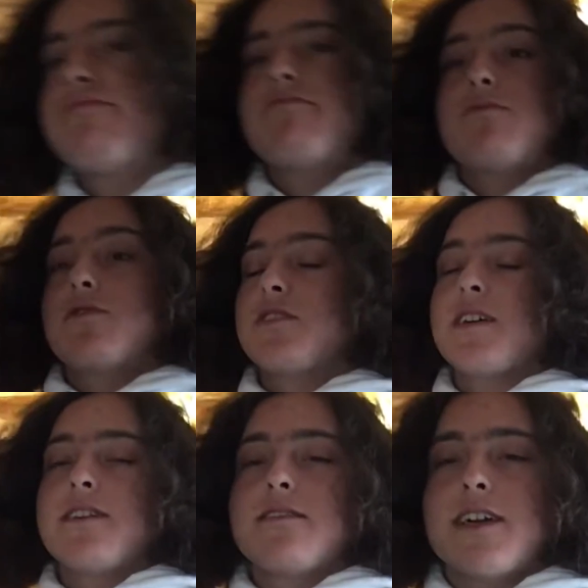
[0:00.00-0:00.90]
Once
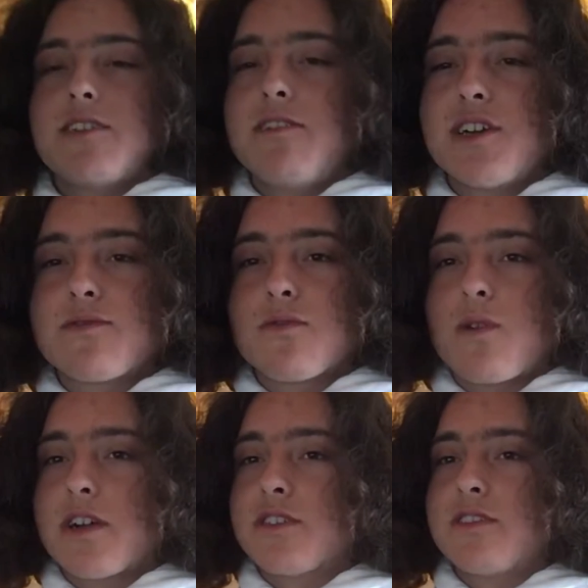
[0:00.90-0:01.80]
again, thank you guys for
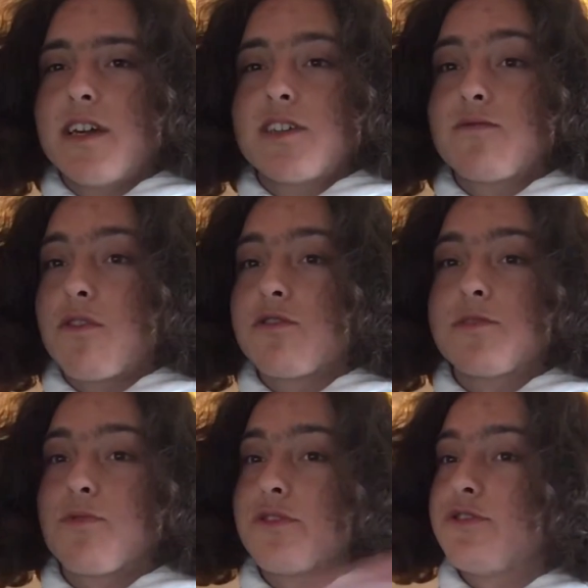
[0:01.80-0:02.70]
watching. Thanks for all the
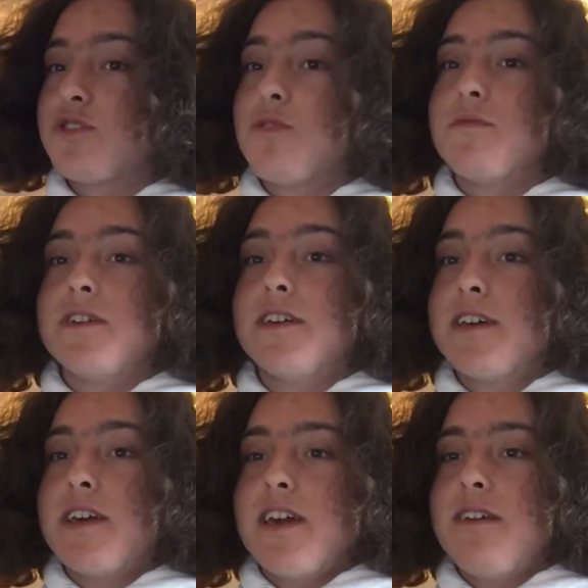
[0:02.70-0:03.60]
support you show me.
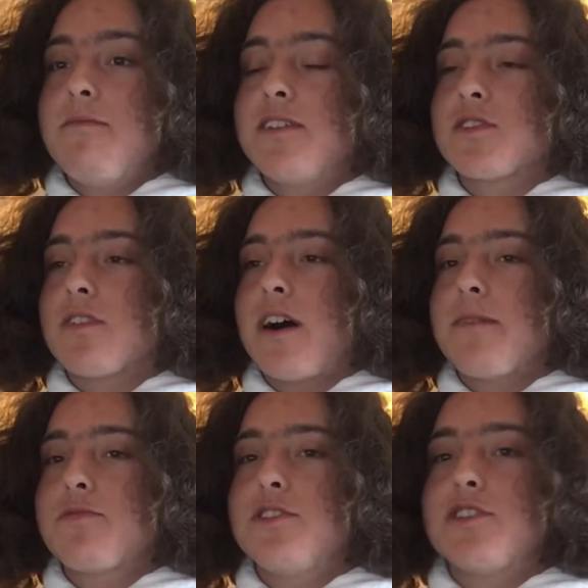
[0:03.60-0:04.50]
It means a lot.
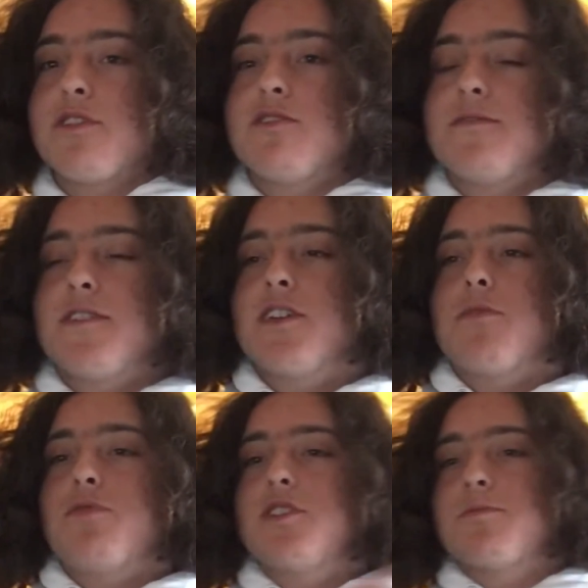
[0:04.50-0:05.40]
Please share this video.
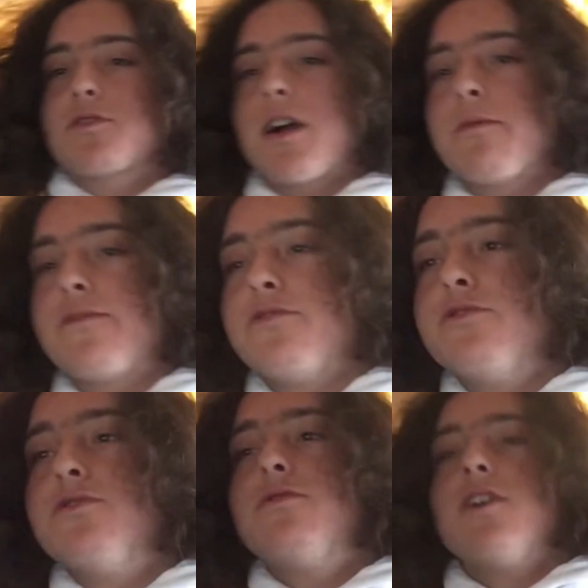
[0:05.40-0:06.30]
Please subscribe if you're new.